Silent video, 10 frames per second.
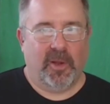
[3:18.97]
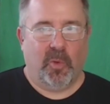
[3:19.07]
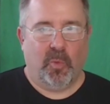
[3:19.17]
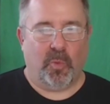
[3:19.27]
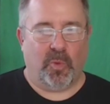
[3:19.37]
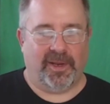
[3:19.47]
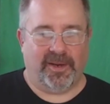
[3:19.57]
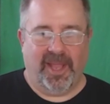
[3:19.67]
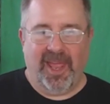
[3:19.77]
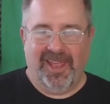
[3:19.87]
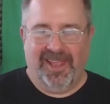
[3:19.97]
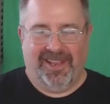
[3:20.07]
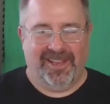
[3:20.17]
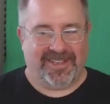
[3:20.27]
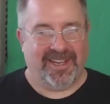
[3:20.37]
what
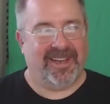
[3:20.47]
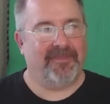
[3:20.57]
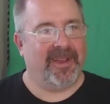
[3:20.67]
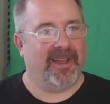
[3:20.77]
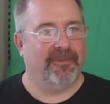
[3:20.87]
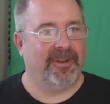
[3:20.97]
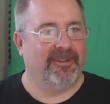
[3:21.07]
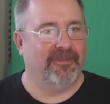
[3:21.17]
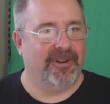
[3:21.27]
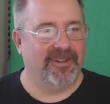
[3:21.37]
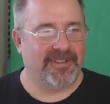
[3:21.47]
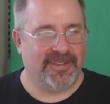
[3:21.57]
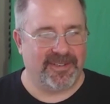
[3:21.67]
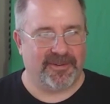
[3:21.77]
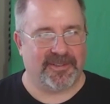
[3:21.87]
is that API? What is the
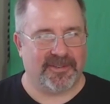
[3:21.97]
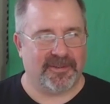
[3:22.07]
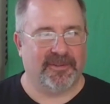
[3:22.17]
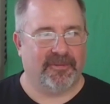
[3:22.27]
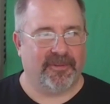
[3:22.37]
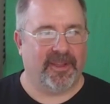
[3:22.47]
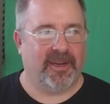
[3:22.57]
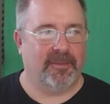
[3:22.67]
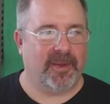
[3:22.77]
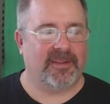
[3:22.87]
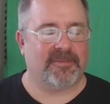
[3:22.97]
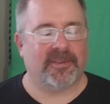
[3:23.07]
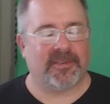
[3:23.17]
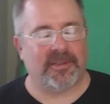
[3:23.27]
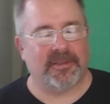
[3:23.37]
source of truth of what that API is
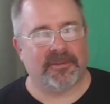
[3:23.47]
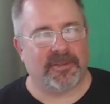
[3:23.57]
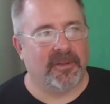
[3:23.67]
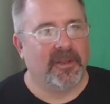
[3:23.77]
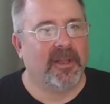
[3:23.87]
supposed to do? So